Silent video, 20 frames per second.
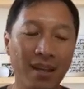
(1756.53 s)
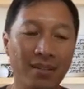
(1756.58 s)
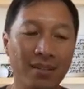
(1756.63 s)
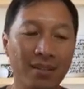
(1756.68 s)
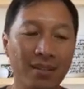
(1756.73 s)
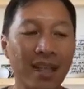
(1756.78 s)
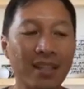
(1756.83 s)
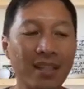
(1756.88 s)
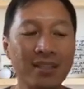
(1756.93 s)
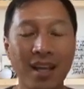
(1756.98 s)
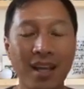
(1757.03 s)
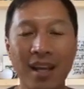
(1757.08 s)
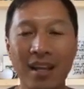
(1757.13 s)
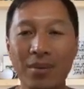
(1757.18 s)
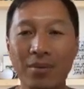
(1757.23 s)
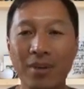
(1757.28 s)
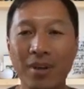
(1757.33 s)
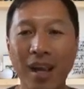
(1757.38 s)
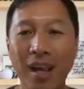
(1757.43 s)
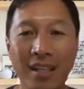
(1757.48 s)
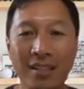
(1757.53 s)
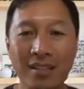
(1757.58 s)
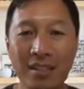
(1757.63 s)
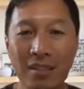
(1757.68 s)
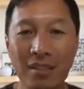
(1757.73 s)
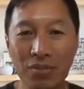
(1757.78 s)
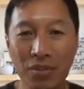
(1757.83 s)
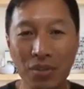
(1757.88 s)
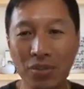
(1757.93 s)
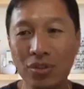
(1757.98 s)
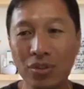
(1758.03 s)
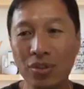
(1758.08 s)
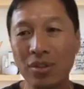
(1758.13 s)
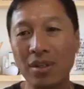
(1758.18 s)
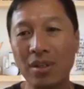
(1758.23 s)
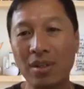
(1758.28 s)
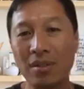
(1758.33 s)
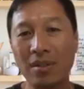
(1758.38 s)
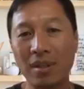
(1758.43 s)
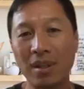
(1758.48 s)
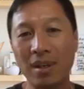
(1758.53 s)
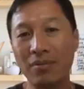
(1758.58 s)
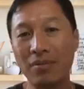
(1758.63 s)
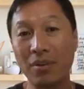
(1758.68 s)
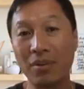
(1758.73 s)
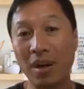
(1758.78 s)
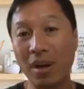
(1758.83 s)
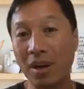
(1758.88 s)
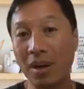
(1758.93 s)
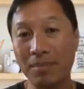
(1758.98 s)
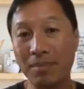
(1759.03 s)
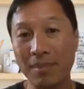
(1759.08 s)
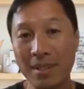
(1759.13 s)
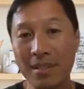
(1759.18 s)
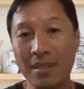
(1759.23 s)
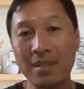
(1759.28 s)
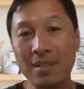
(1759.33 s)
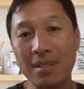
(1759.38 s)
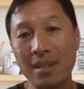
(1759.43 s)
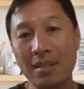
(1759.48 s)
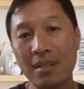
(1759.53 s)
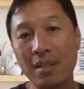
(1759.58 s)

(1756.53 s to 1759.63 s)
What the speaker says: that's kind of where I see future for all businesses.